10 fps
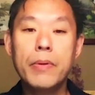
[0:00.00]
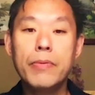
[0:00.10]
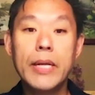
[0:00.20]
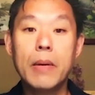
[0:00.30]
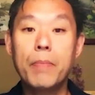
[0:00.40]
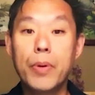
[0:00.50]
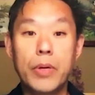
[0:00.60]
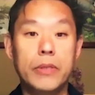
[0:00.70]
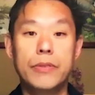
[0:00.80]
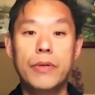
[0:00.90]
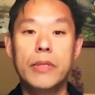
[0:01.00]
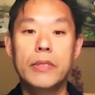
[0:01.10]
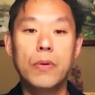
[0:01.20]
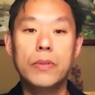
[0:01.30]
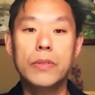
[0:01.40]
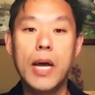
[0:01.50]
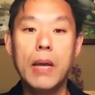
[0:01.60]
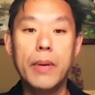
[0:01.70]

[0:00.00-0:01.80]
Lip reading: reading a book during this whole time.